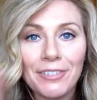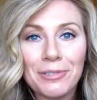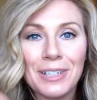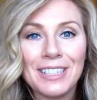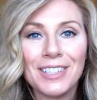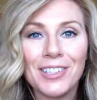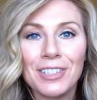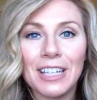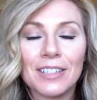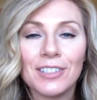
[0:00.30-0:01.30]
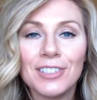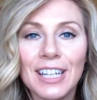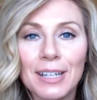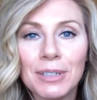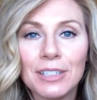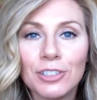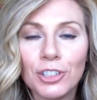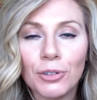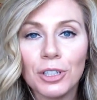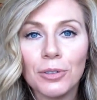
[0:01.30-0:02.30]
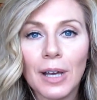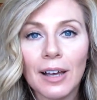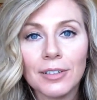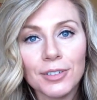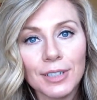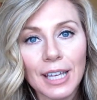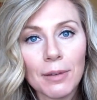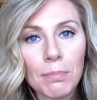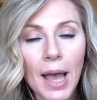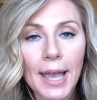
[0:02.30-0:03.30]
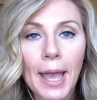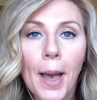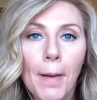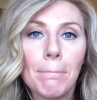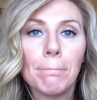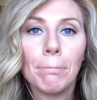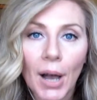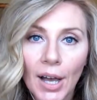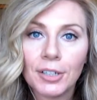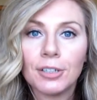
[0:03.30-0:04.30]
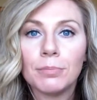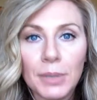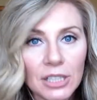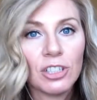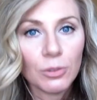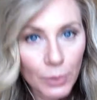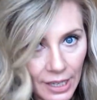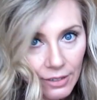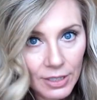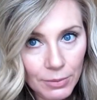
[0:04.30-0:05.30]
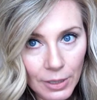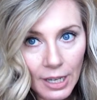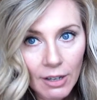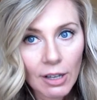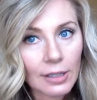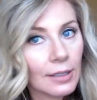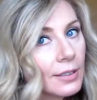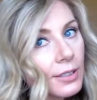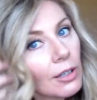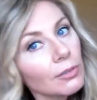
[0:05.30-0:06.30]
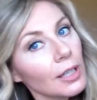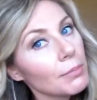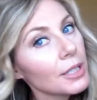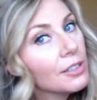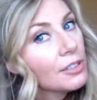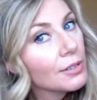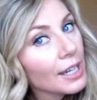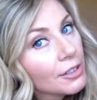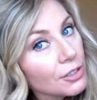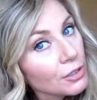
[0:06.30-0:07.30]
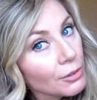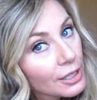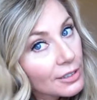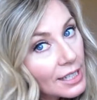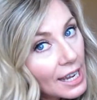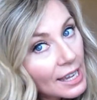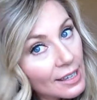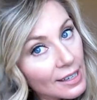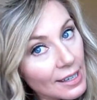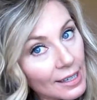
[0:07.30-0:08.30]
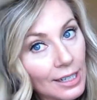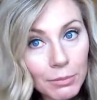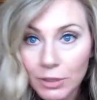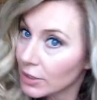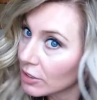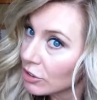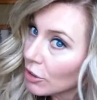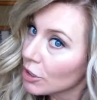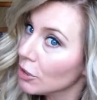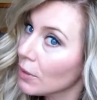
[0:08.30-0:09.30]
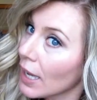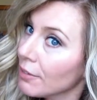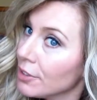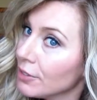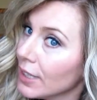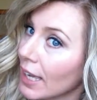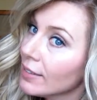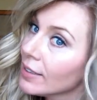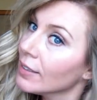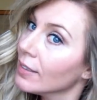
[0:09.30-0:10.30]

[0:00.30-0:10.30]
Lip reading: everyone, it's Sonja. So today I'm going to show you how to get my modern beachy wave, is what I call it. So I'm going to do a hair tutorial today, and I'm going to show you how to get